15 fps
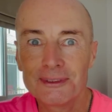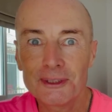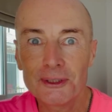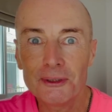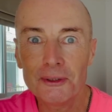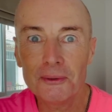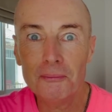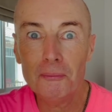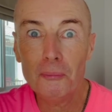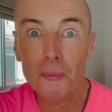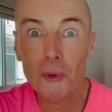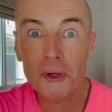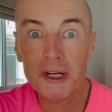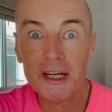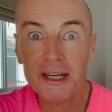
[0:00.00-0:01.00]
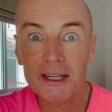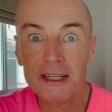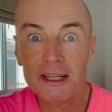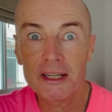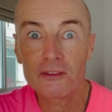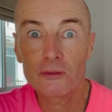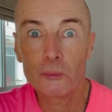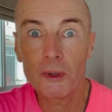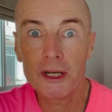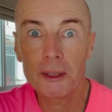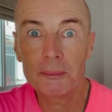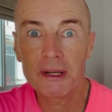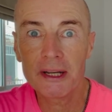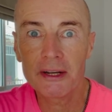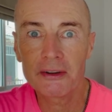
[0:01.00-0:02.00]
Good morning, it's William
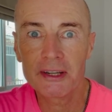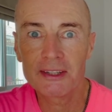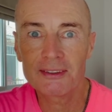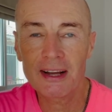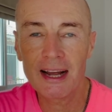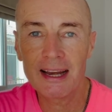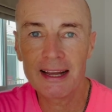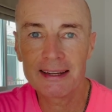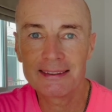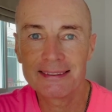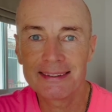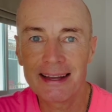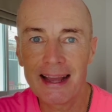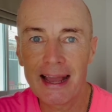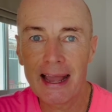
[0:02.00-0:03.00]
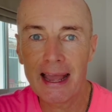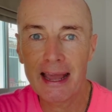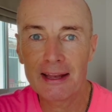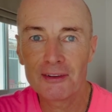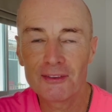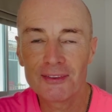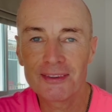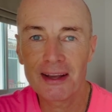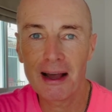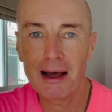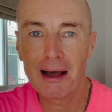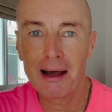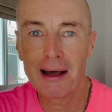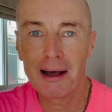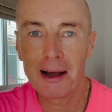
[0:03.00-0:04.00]
here in Thailand, and
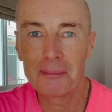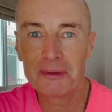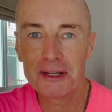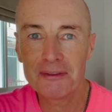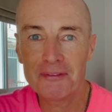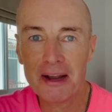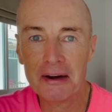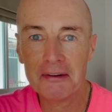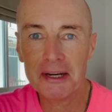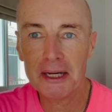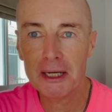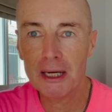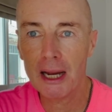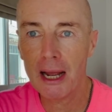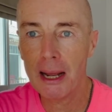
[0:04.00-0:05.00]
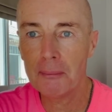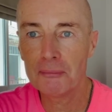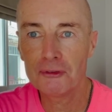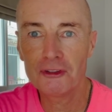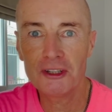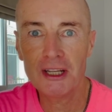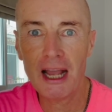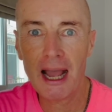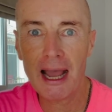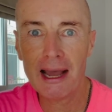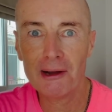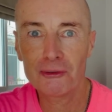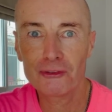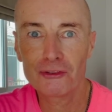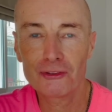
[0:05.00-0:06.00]
I'm in a very empty
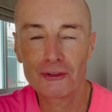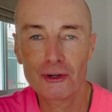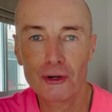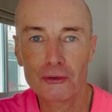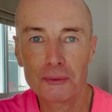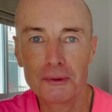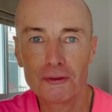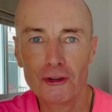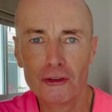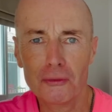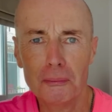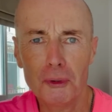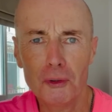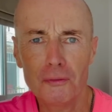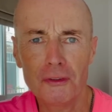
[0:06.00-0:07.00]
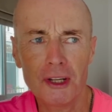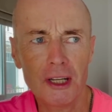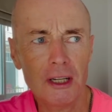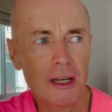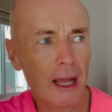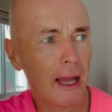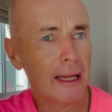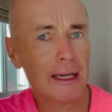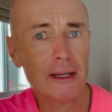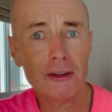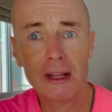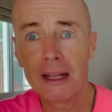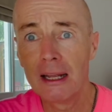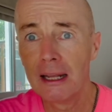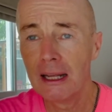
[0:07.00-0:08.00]
house because we just moved in, and
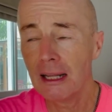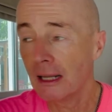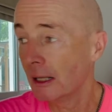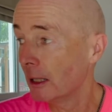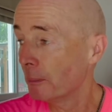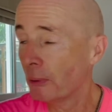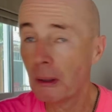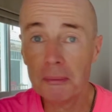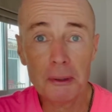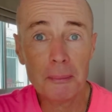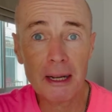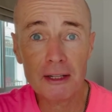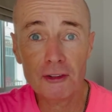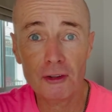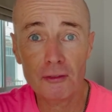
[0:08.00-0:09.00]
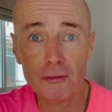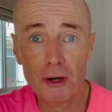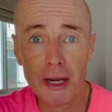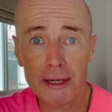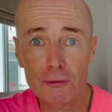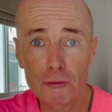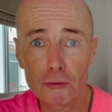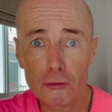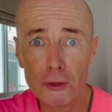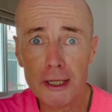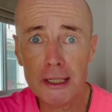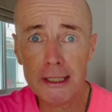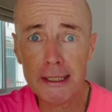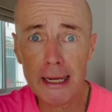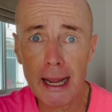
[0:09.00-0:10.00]
it probably makes it like
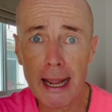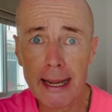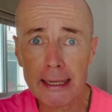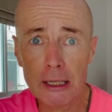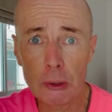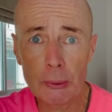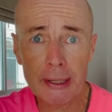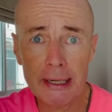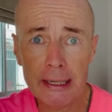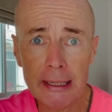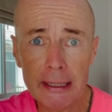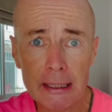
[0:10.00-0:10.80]
really echoey.